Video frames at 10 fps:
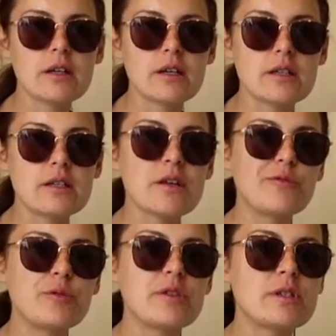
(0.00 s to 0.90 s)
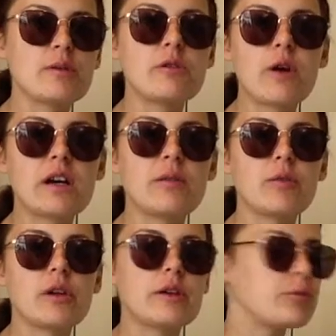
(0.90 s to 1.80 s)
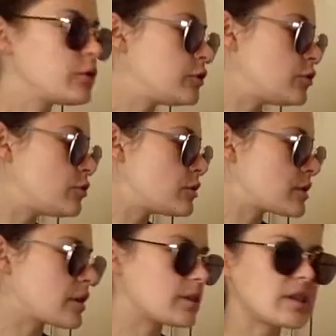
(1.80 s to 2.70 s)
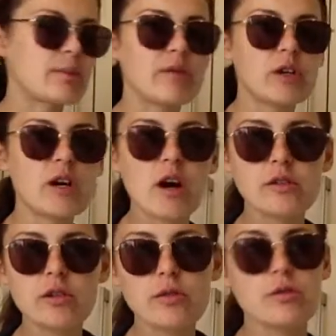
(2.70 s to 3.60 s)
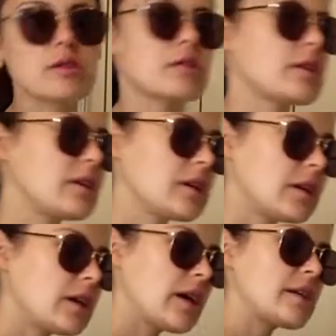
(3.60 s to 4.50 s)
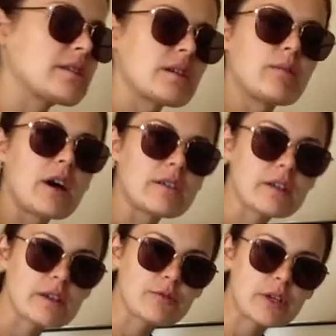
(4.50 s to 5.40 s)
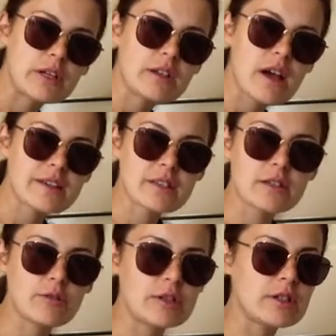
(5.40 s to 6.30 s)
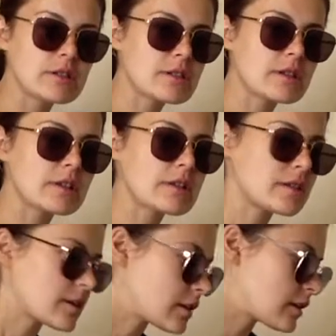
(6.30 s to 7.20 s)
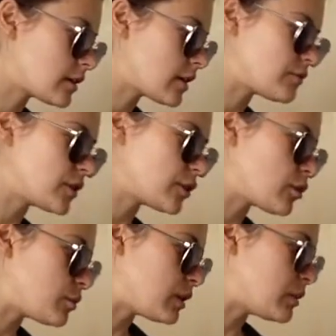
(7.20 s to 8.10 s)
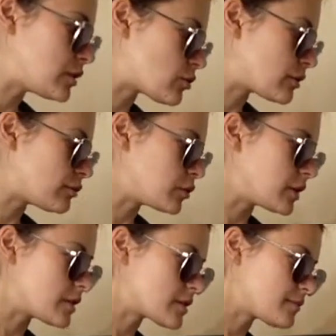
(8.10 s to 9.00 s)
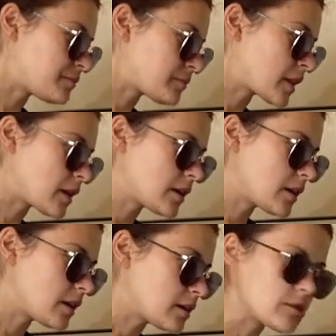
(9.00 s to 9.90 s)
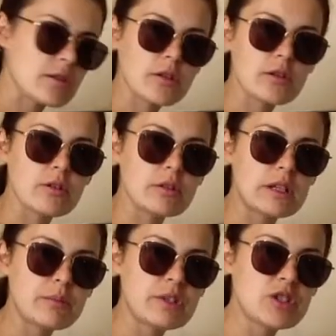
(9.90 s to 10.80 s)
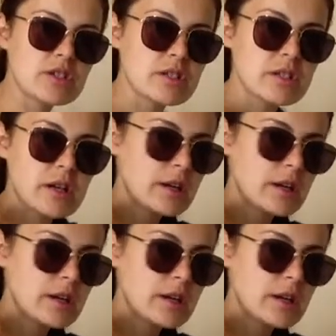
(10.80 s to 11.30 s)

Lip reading: stuff with this guacamole. We'll use some avocados and some other really nice ingredients that are very complementary for this. So let me just